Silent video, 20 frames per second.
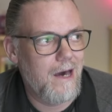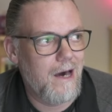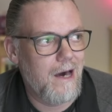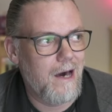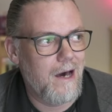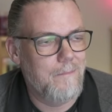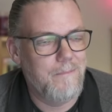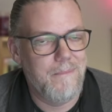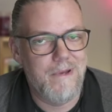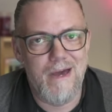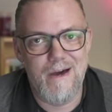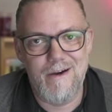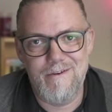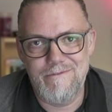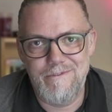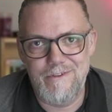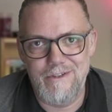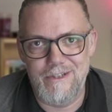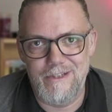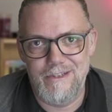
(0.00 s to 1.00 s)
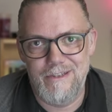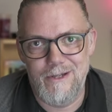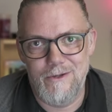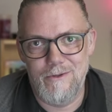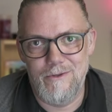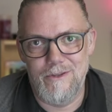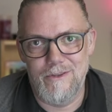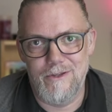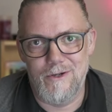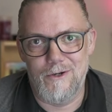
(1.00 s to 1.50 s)
I'm now feeling, though,
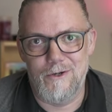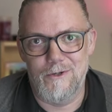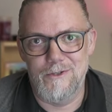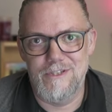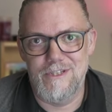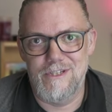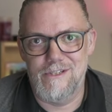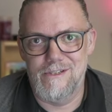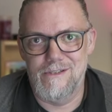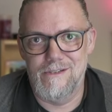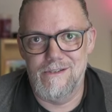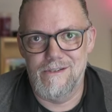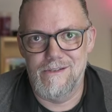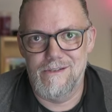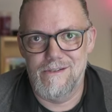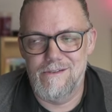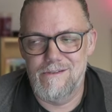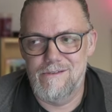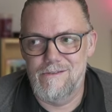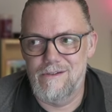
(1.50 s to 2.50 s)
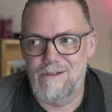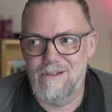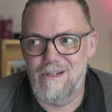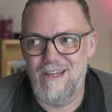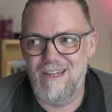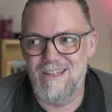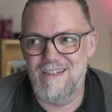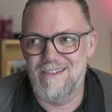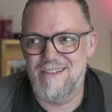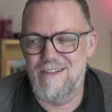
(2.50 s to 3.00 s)
that the content,
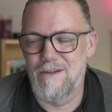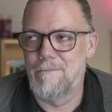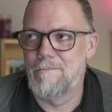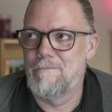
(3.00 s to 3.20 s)
it,